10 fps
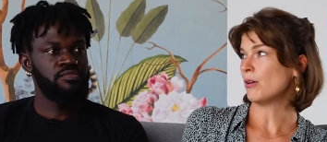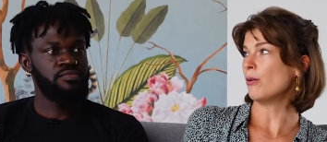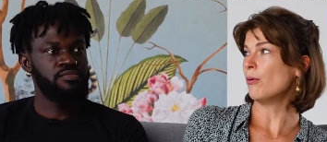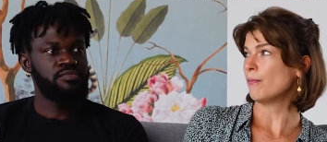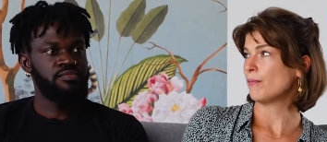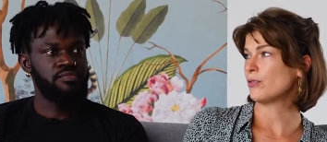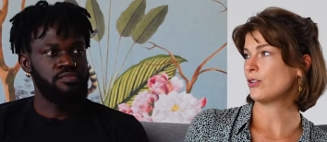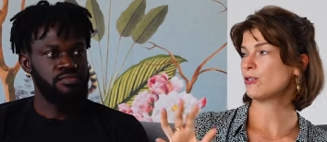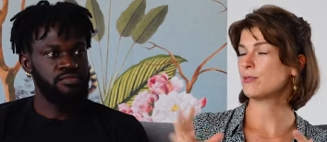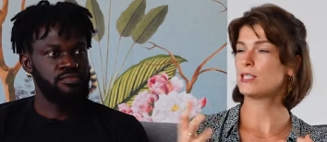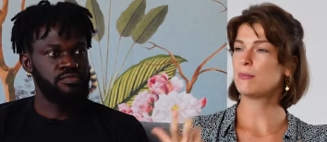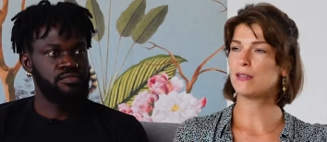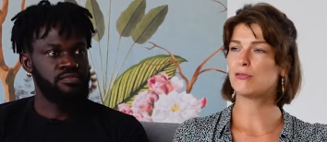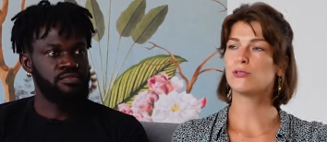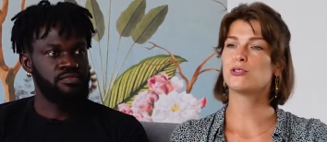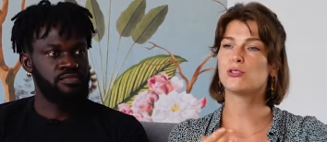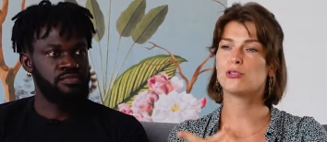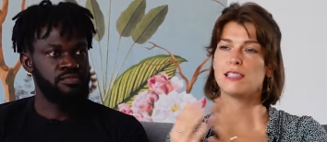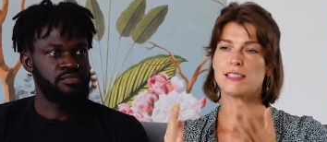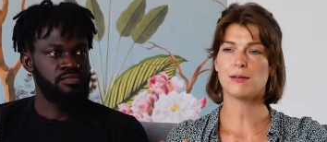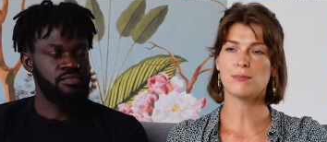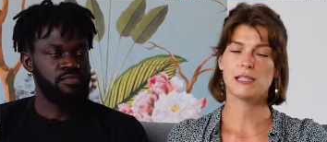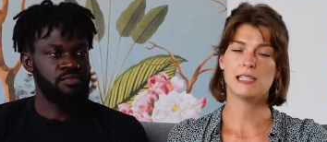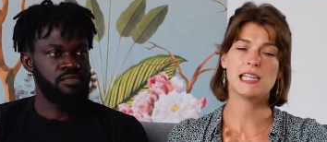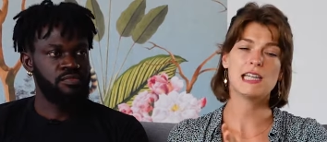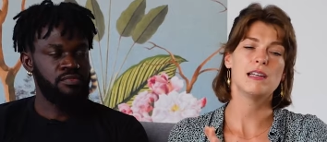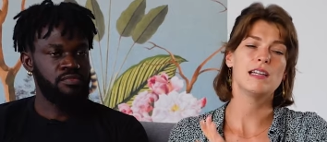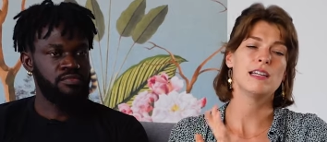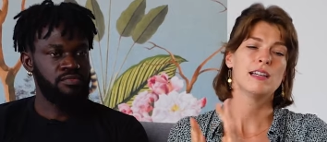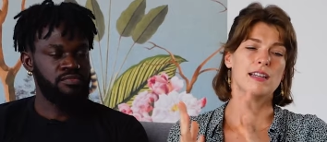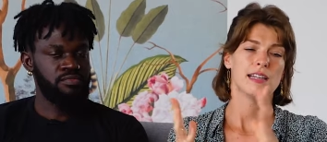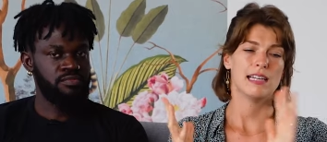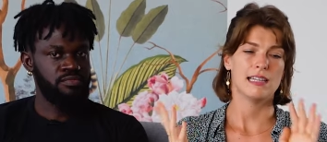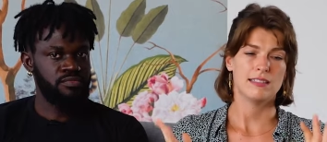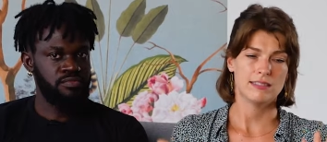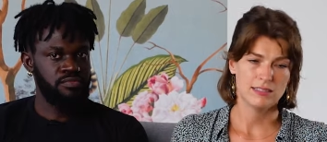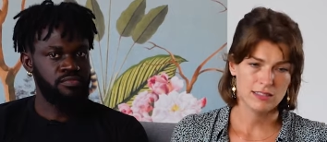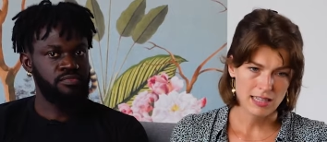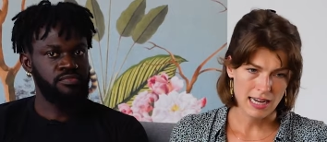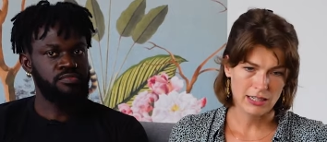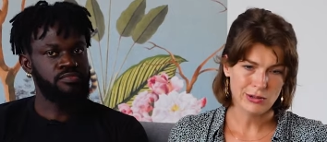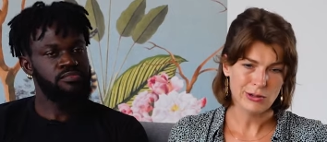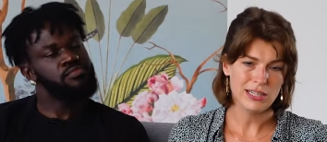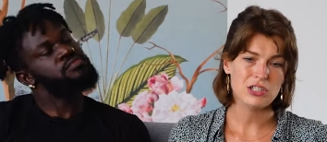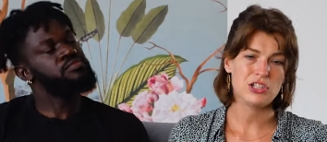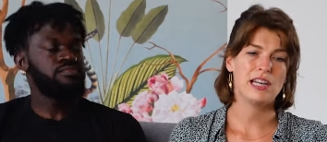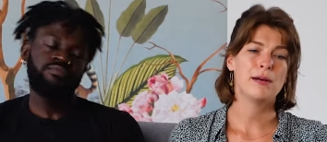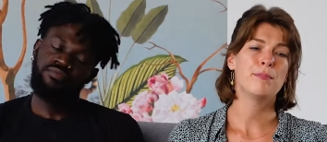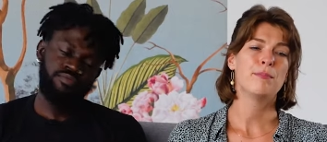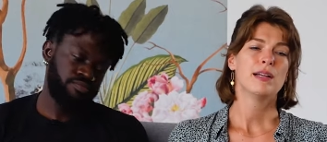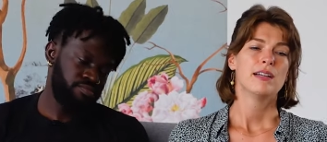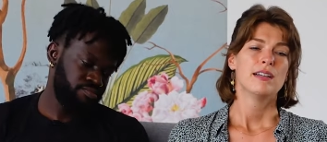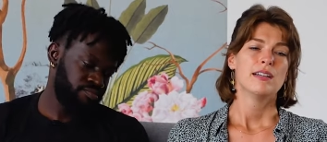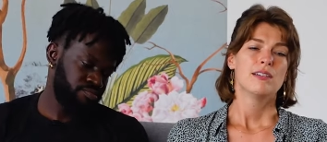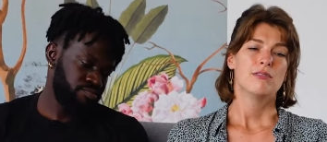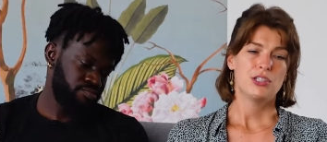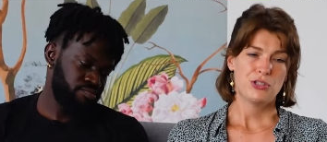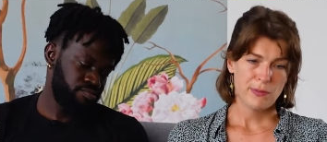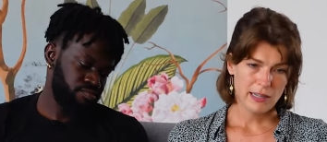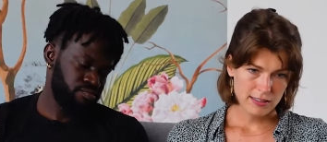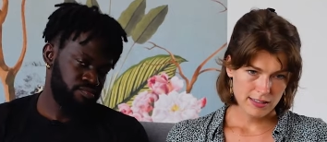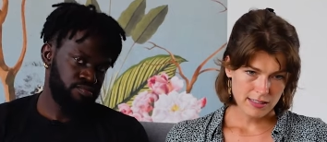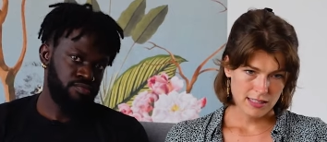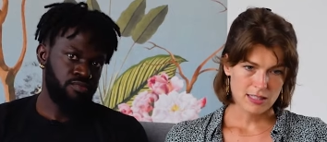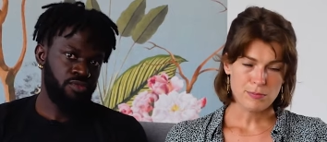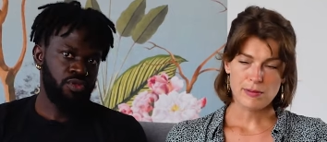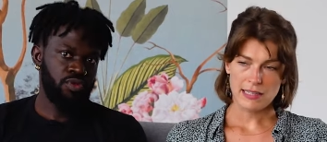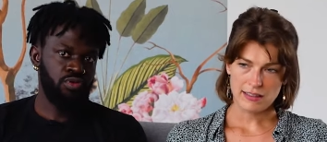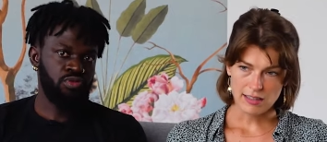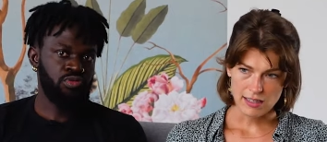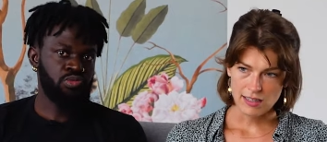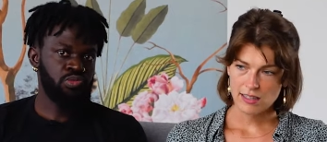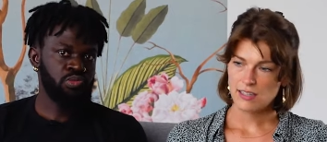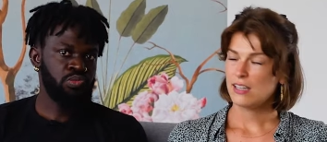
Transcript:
Speaker 1: well. So it's respectful to greet somebody and acknowledge them. Respect is a big thing